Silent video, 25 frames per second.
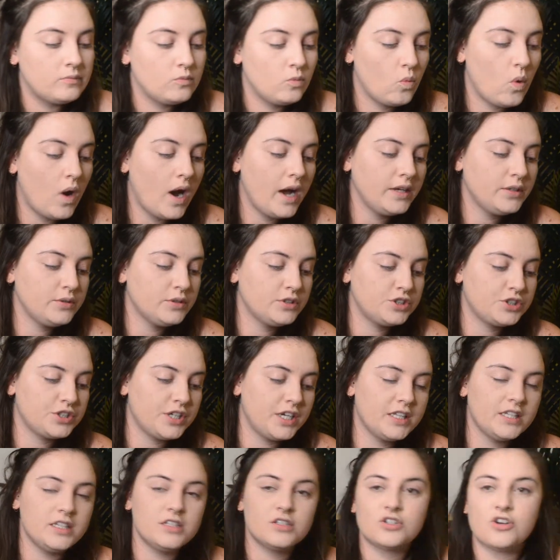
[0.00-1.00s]
Why do
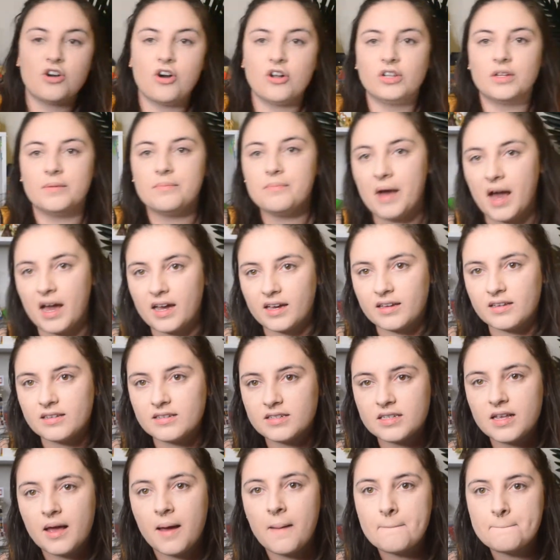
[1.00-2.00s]
Australians call it
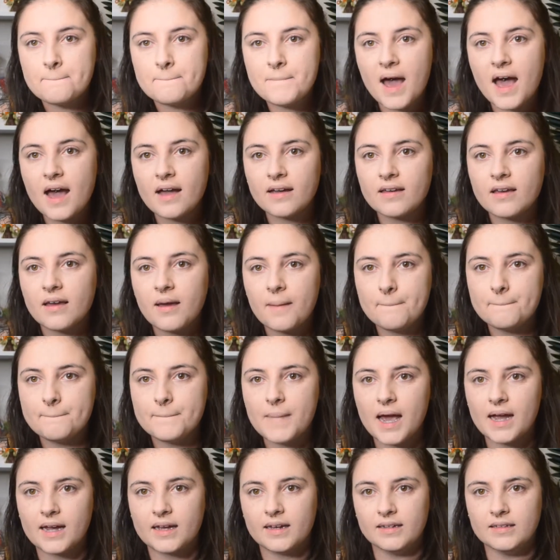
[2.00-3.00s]
Maccas?
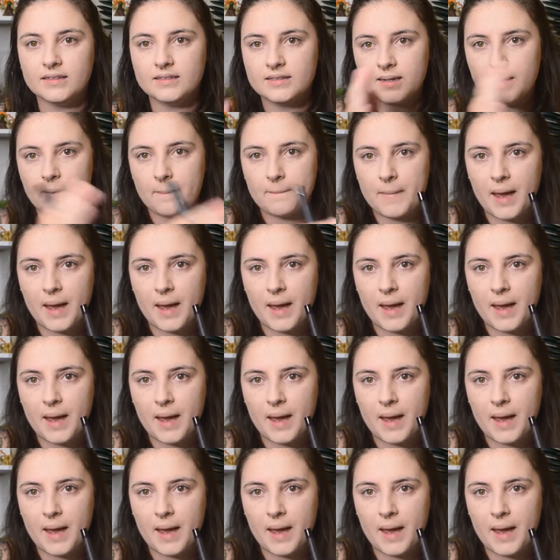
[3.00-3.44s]
Maccas.